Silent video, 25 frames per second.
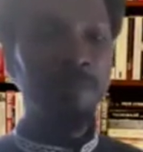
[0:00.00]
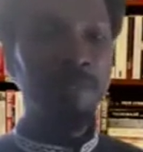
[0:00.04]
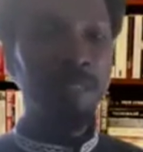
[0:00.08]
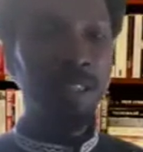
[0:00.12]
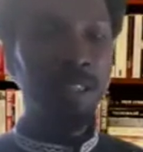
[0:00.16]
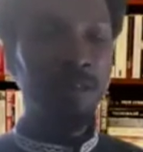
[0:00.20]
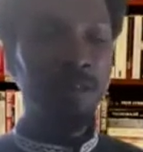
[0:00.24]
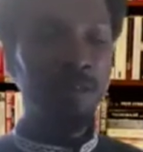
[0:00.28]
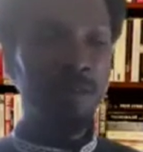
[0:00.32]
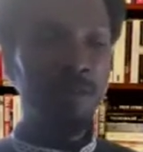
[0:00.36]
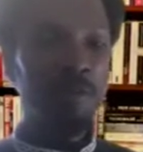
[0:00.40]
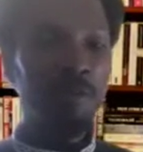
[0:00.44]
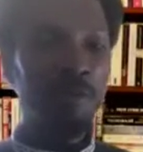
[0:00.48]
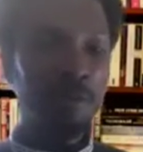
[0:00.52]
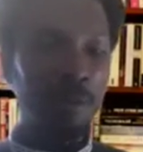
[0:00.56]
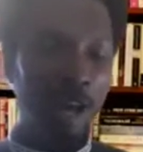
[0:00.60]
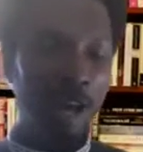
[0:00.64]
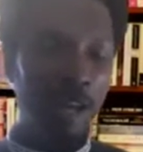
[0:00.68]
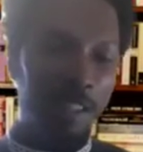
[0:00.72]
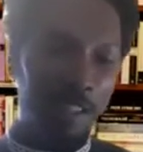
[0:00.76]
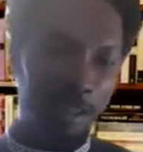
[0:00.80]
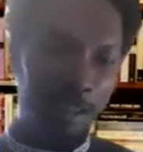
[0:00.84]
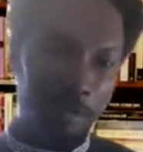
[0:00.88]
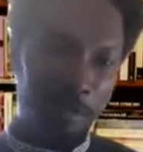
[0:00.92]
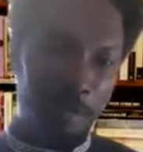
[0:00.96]
So if you
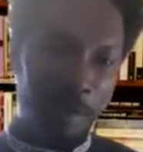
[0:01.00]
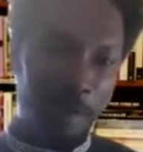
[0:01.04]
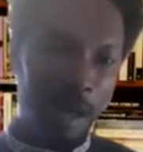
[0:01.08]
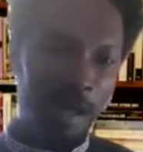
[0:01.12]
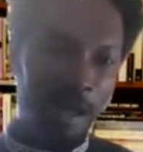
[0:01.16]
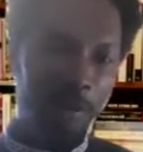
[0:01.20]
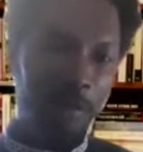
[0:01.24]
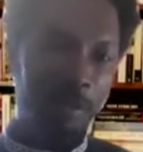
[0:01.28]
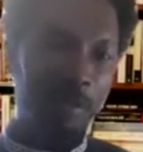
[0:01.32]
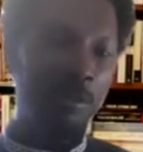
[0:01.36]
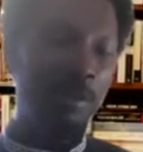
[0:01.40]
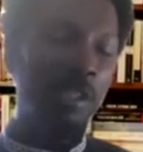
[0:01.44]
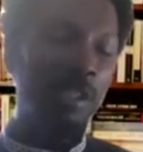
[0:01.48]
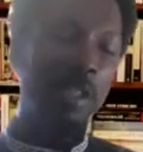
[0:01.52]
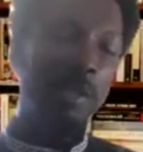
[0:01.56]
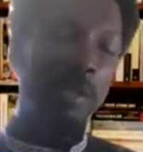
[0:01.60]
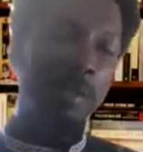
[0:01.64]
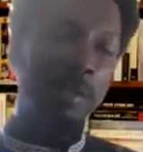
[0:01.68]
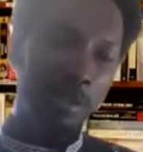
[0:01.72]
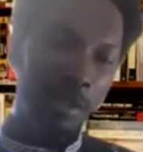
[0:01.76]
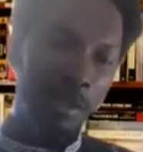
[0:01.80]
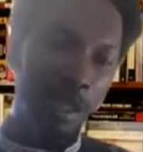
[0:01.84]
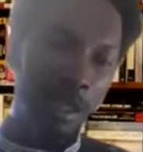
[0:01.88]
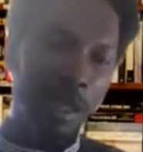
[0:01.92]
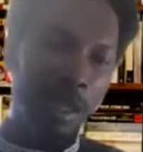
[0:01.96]
write a reply to we,
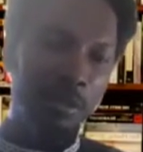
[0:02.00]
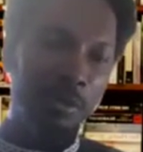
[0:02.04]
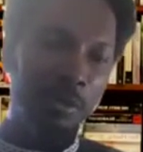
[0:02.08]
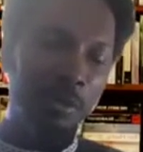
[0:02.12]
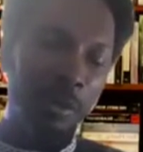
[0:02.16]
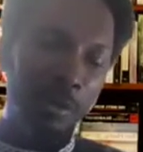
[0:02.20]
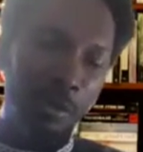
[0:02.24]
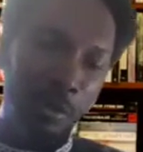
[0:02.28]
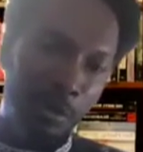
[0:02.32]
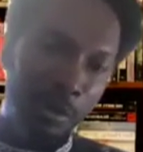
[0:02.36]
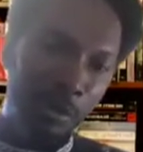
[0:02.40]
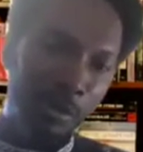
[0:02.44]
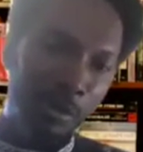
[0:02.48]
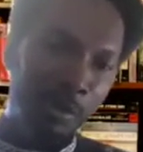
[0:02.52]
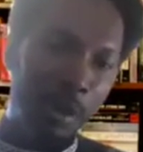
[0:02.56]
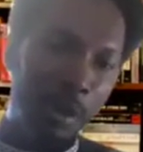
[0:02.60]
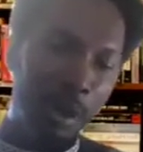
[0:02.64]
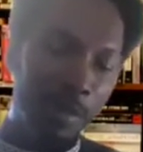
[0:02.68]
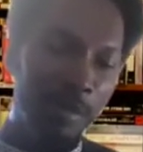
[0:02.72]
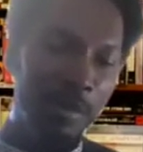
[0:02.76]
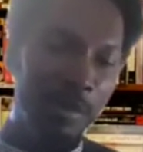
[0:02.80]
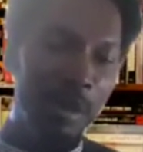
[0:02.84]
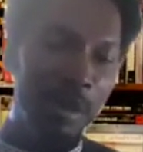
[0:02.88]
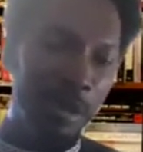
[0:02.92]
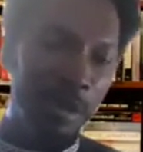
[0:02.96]
you send them to we, we'll go do
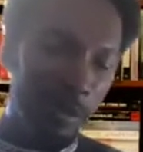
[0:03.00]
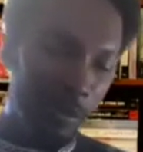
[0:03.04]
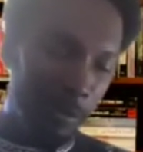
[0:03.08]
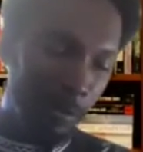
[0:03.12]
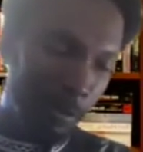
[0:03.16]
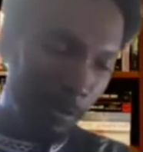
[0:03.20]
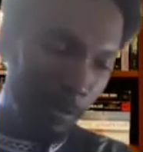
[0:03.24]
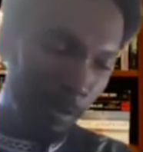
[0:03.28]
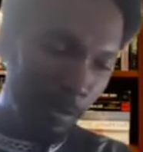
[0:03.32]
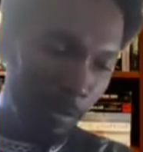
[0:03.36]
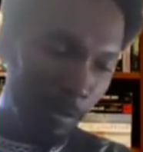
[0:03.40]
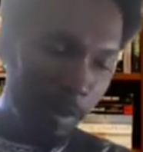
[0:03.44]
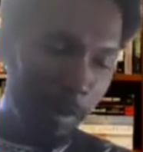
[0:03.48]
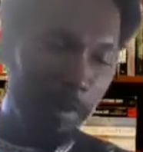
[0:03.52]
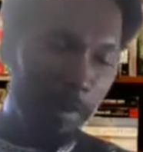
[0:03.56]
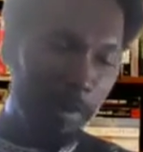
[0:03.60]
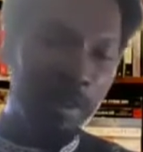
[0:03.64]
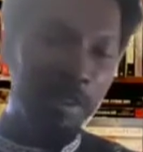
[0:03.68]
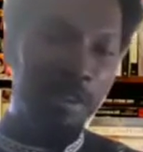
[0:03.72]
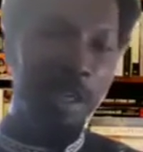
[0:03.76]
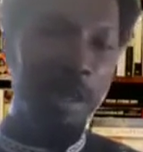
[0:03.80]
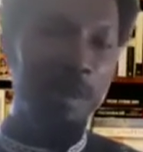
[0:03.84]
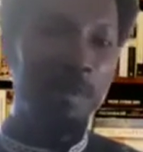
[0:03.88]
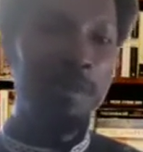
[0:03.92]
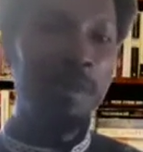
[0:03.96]
them. We'll go
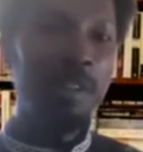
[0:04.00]
publish them.